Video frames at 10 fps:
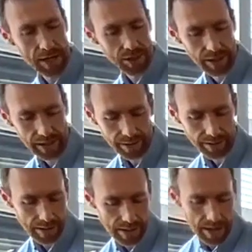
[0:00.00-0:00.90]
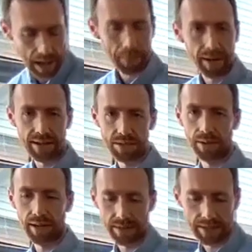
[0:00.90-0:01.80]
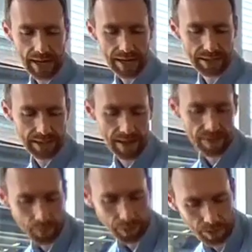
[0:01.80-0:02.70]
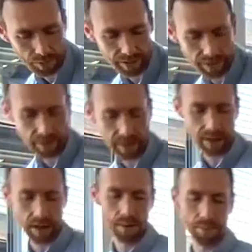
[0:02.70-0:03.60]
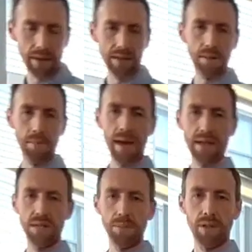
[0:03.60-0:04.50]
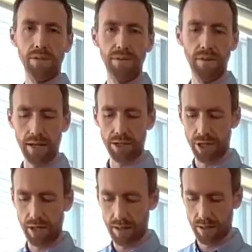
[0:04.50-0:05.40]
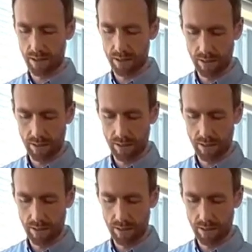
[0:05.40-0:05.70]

the patient here. I'm going to explain the test, and then we're going to bring the leg up into maximal flexion,